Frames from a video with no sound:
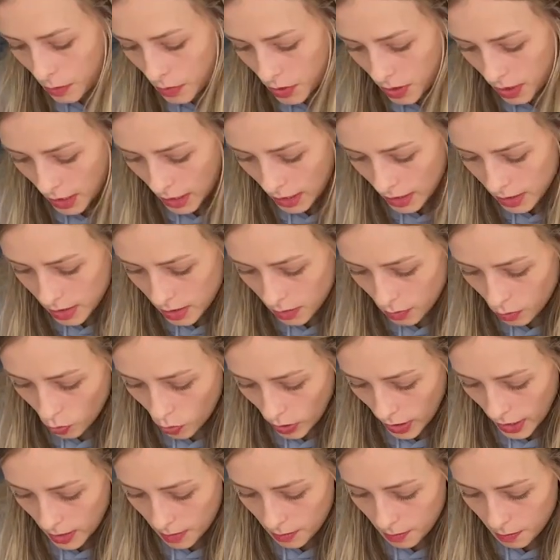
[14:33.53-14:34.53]
just gonna add some
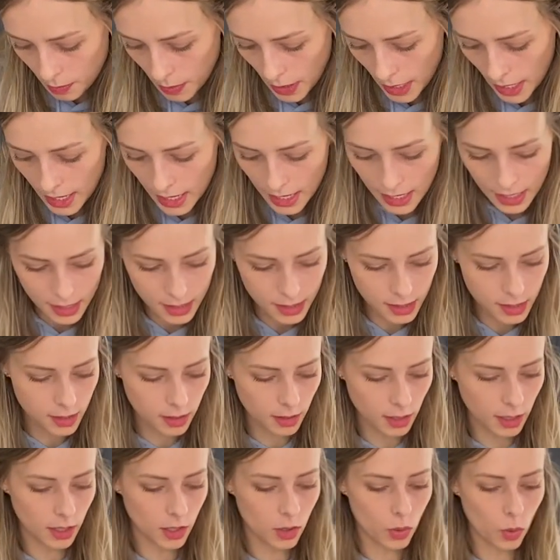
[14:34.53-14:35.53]
white paste,
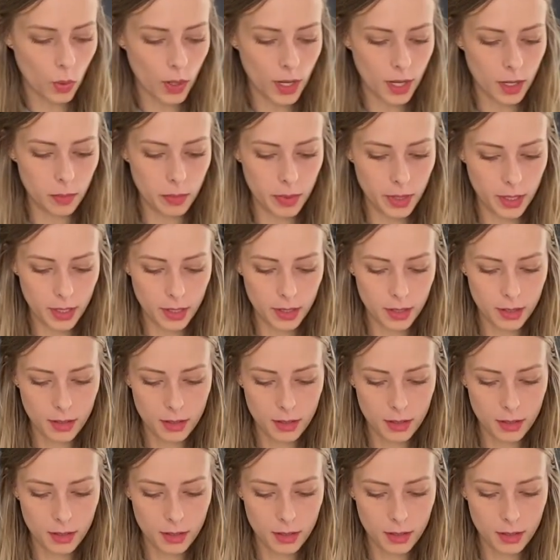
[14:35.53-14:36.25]
like quite a bit.